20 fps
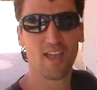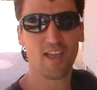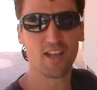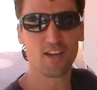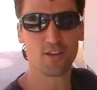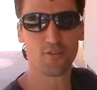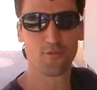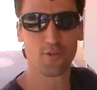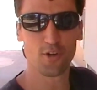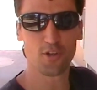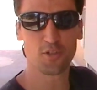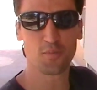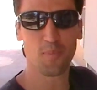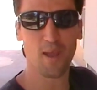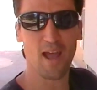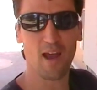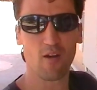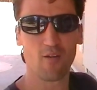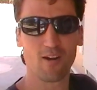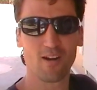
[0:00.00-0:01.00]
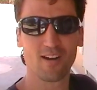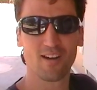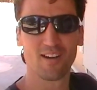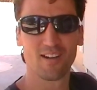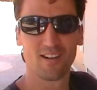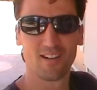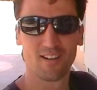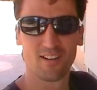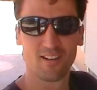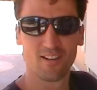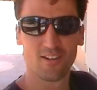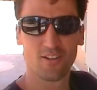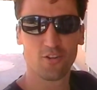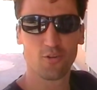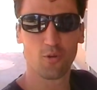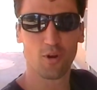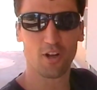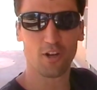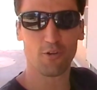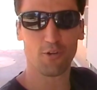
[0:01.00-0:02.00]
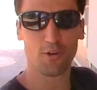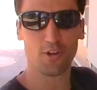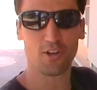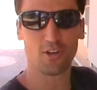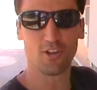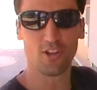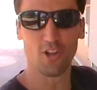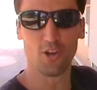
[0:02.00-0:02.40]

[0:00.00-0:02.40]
and diverts power to our critical